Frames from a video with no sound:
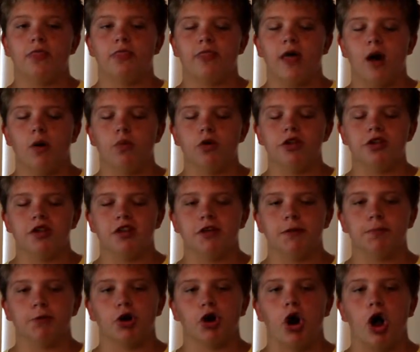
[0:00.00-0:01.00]
that wouldn't
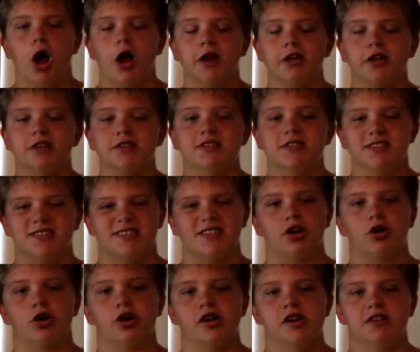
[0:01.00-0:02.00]
keep your audience as
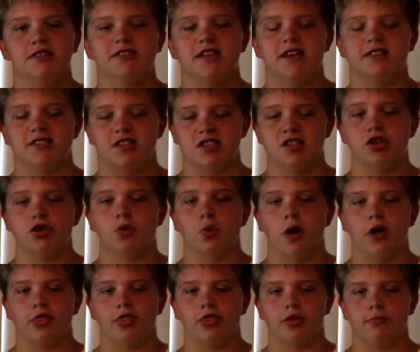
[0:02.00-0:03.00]
serious as you
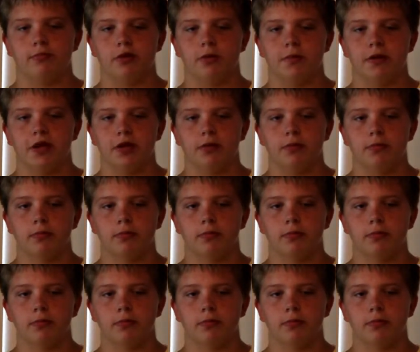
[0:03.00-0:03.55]
want them to be.